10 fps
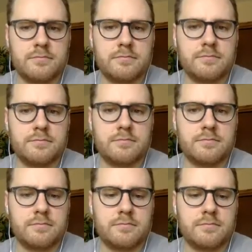
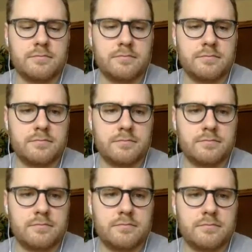
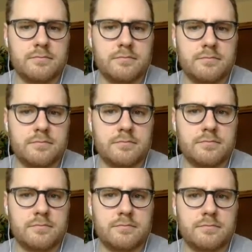
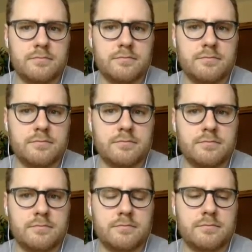
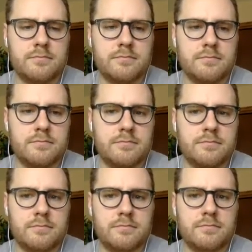
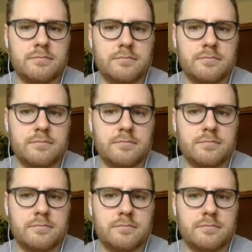
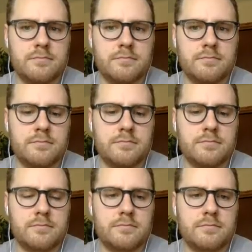
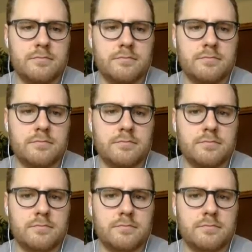[no speech]